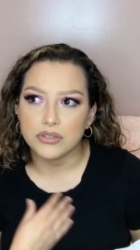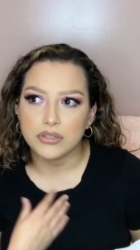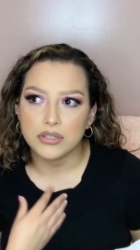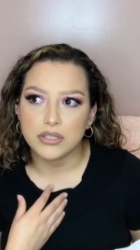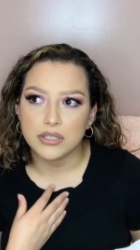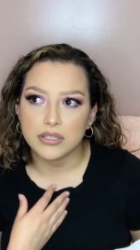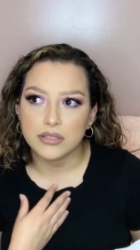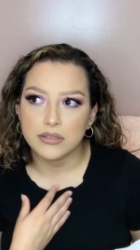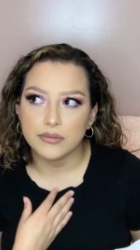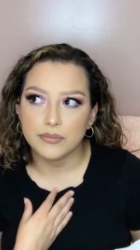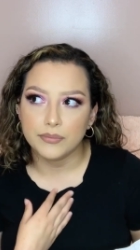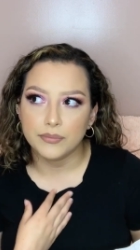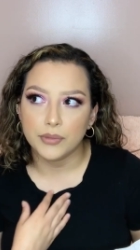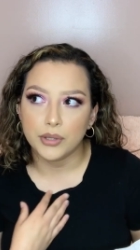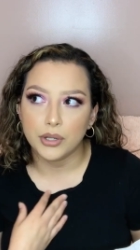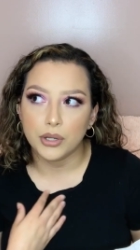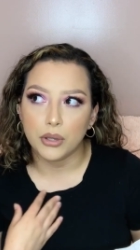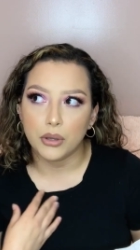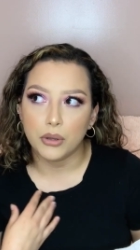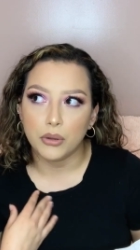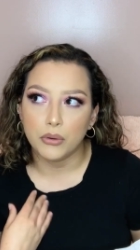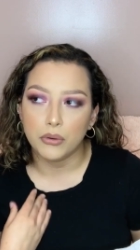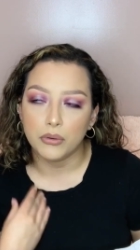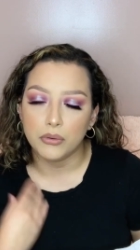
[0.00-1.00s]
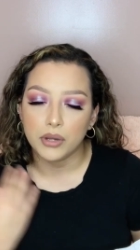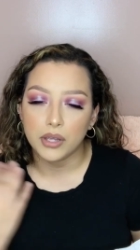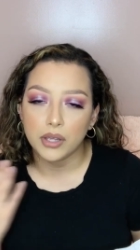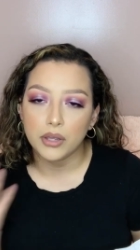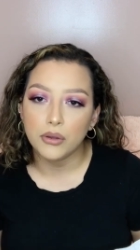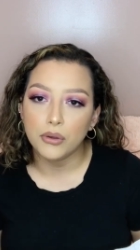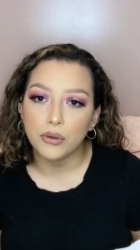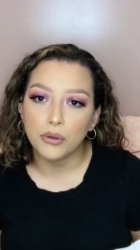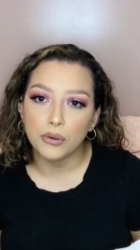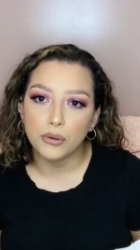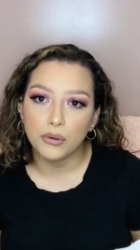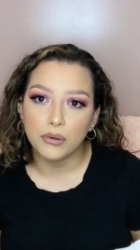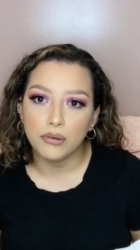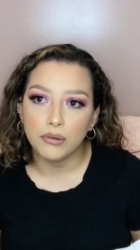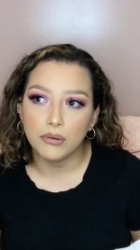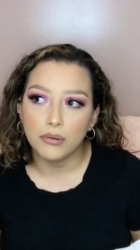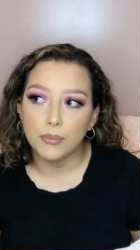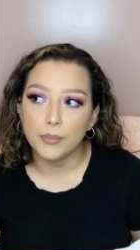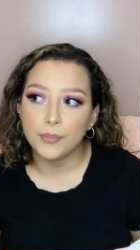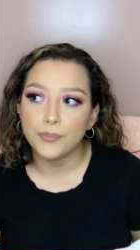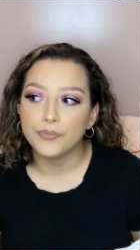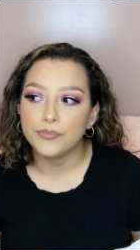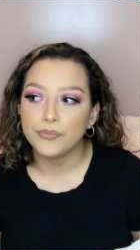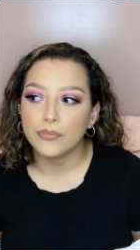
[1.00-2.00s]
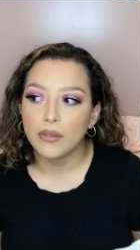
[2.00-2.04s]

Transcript: Just, you know, owning a home,